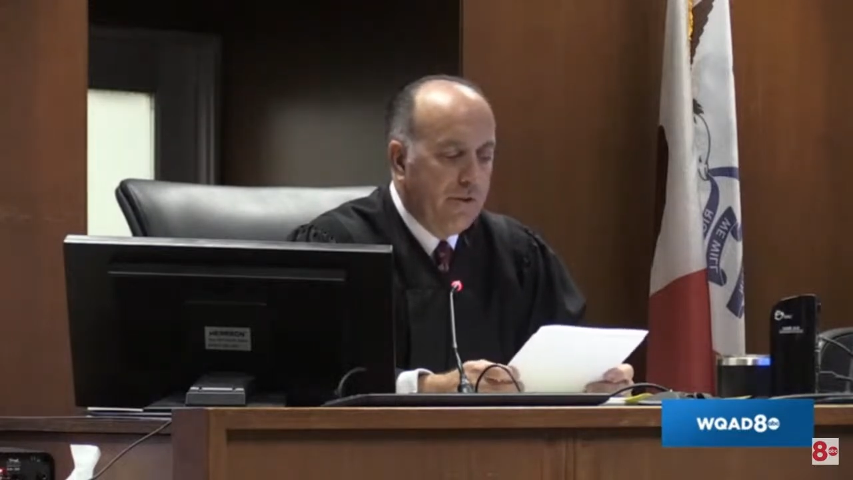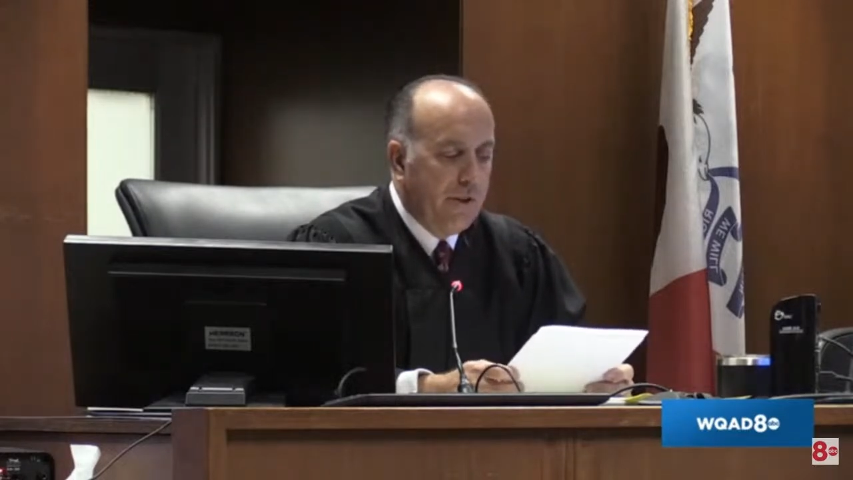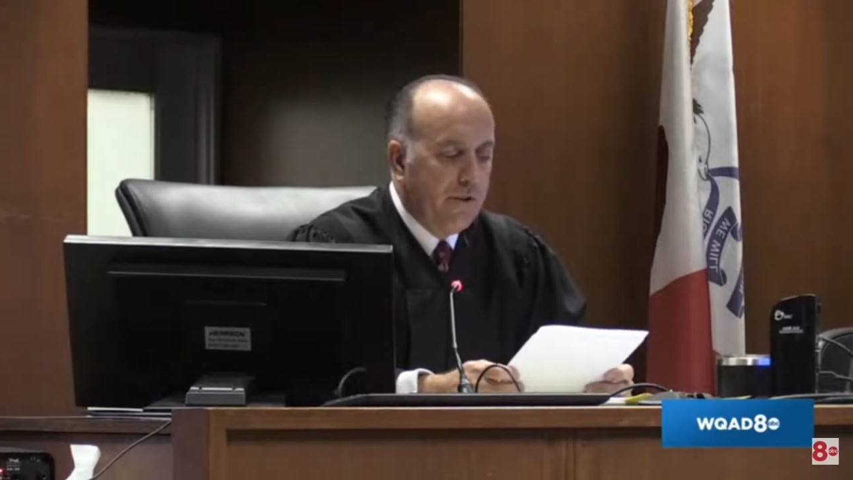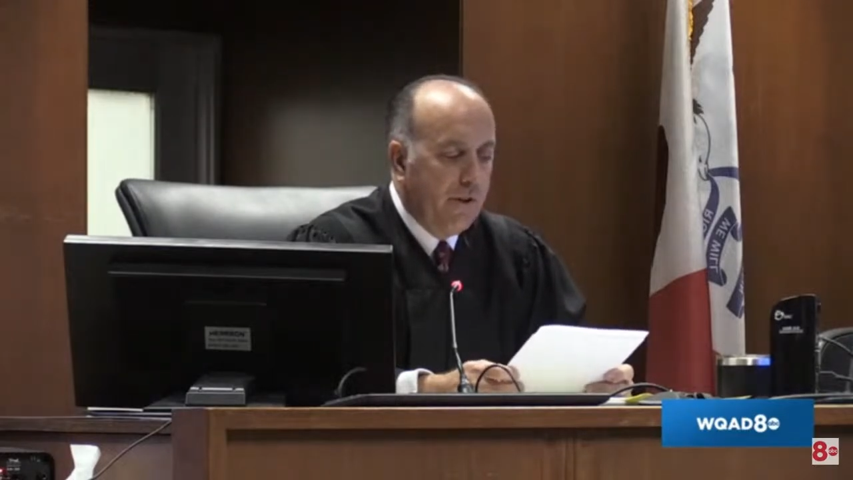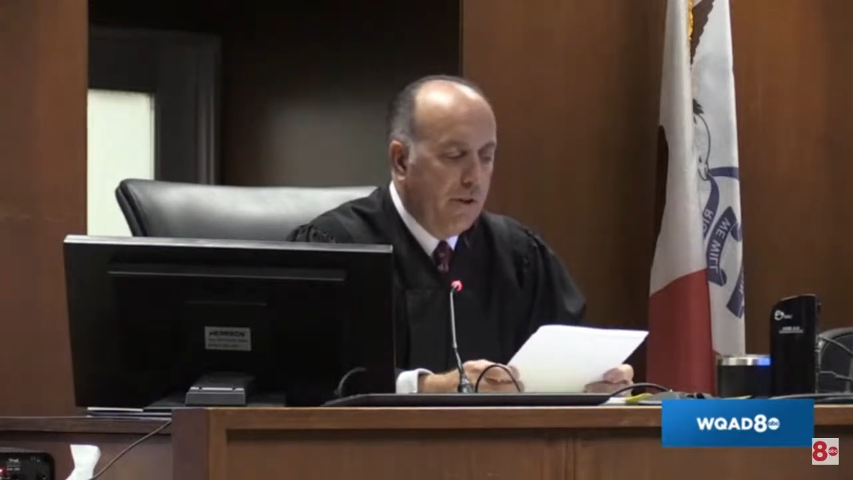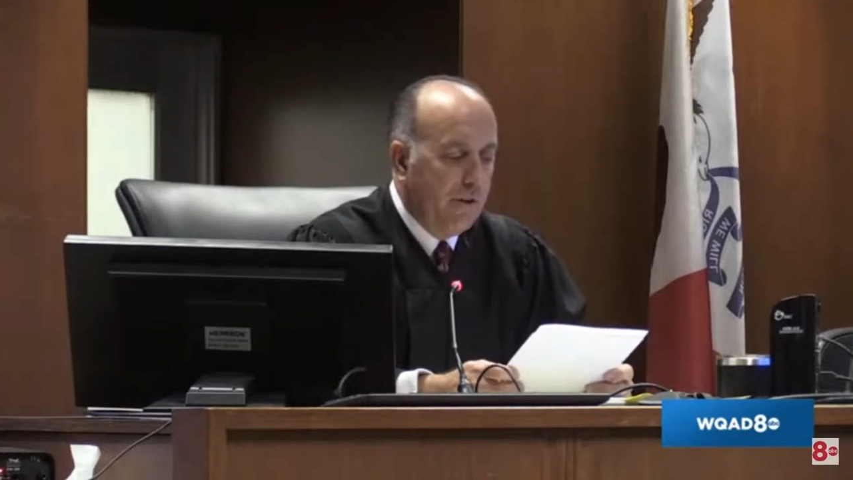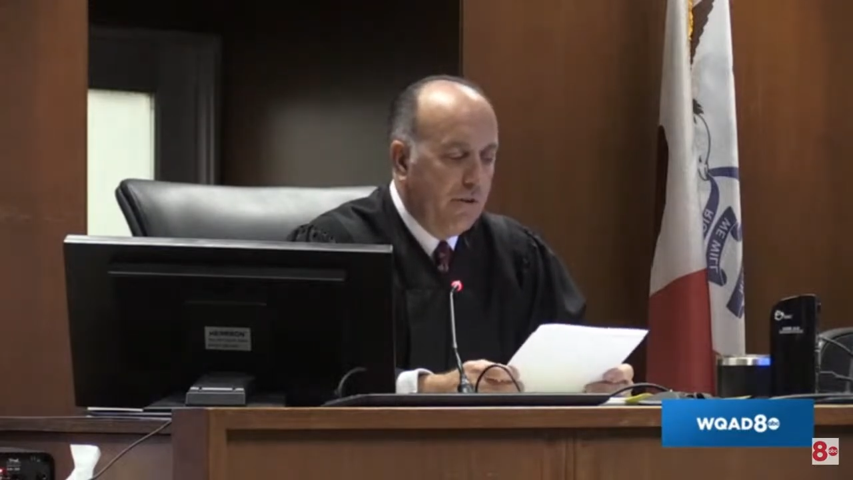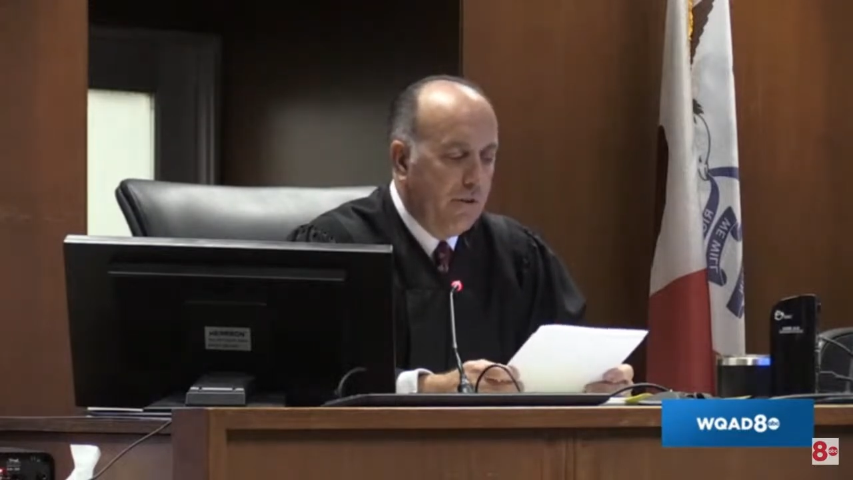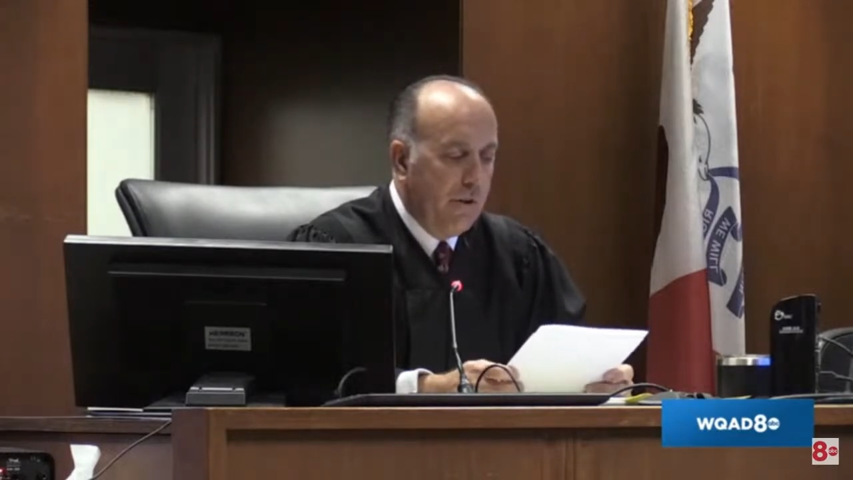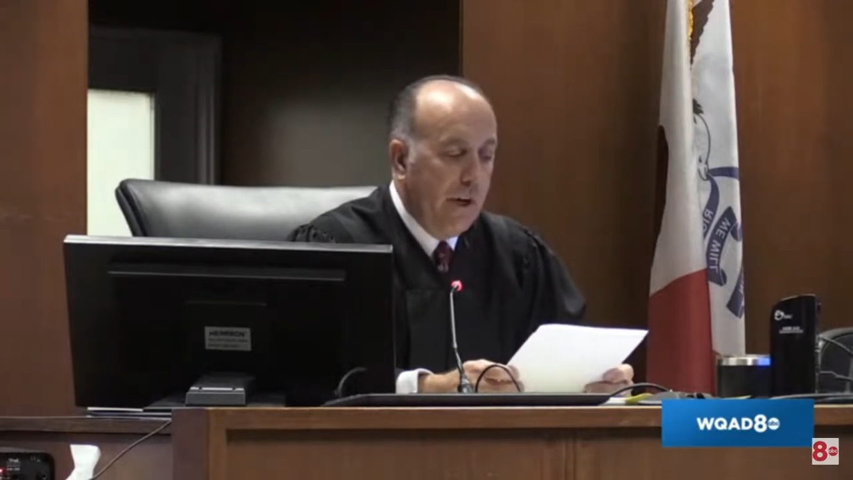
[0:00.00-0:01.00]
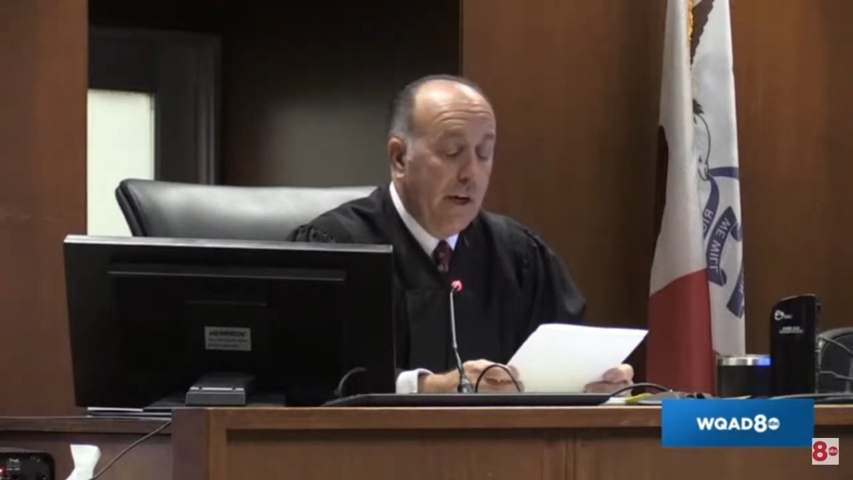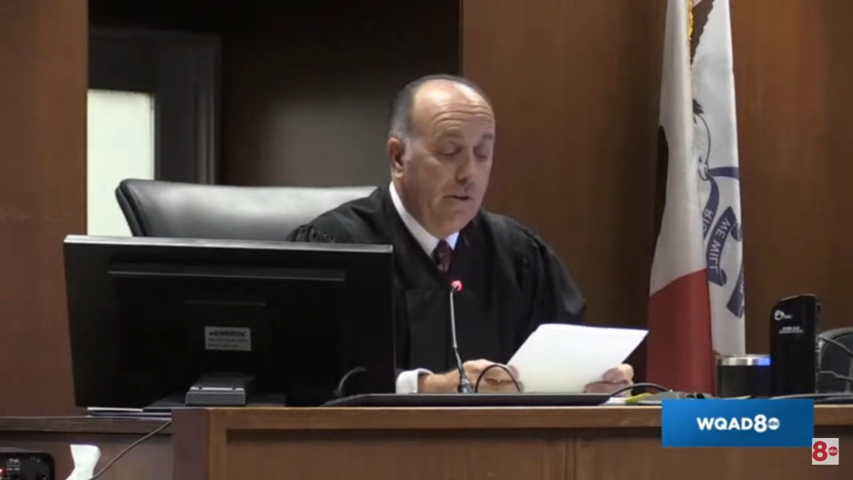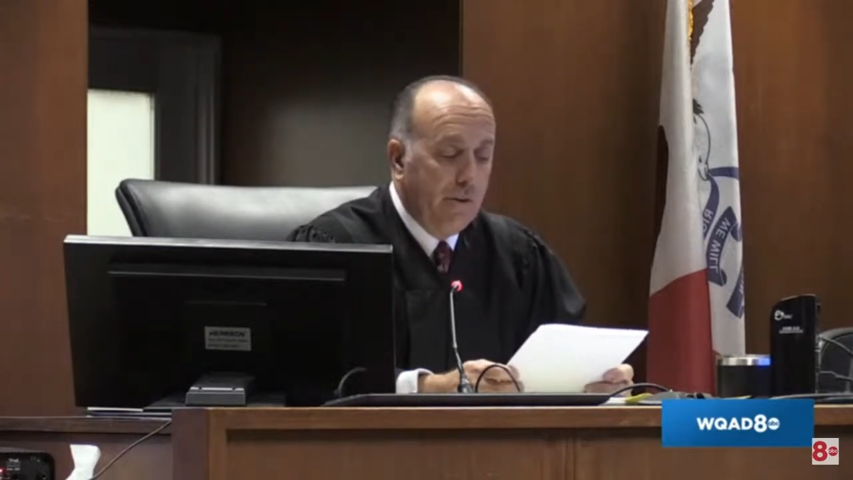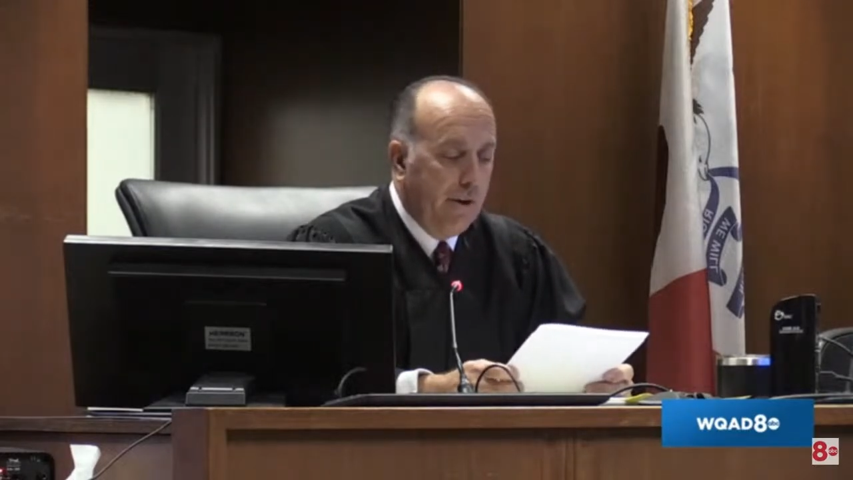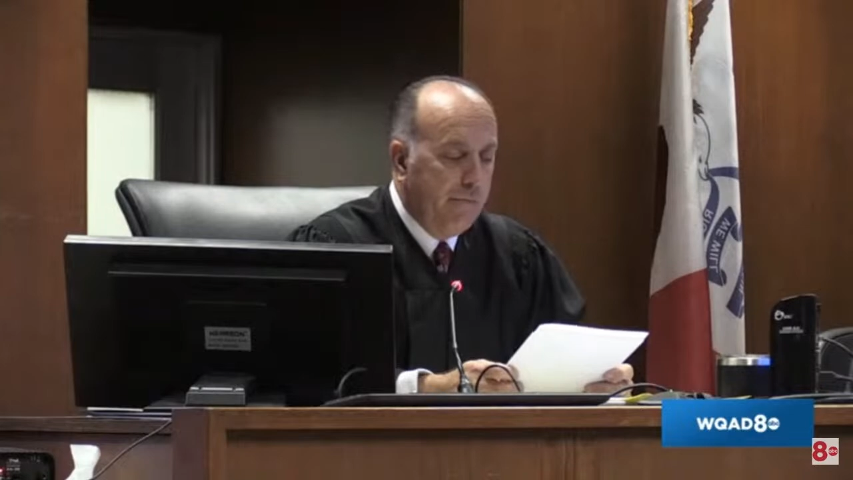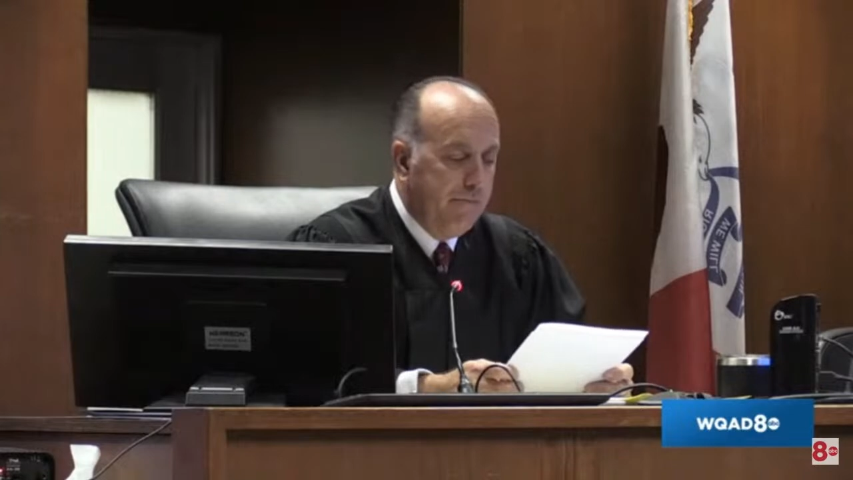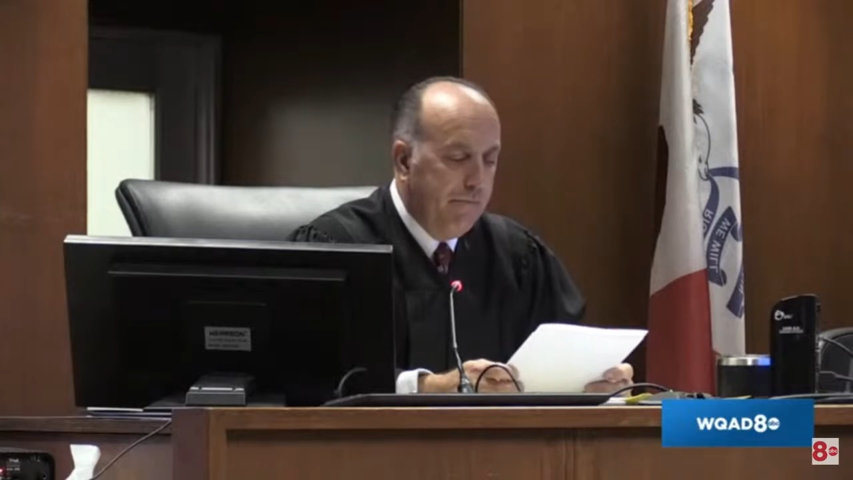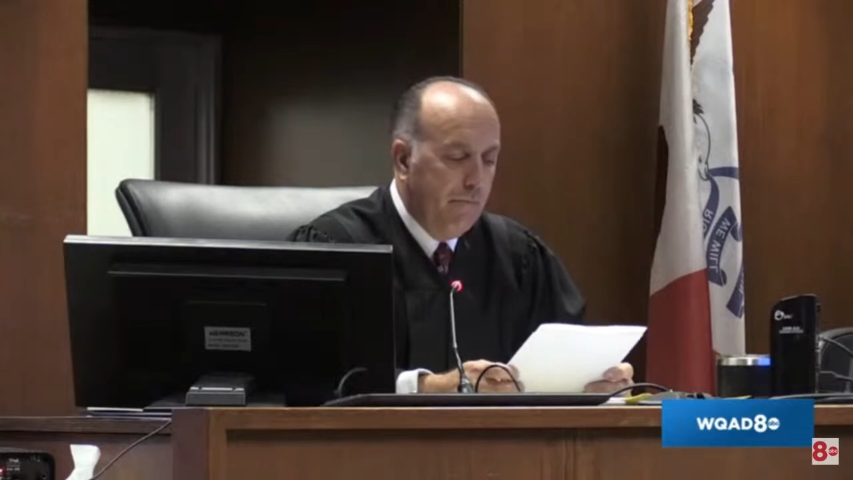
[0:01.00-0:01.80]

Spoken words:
of 6 years, Andrea.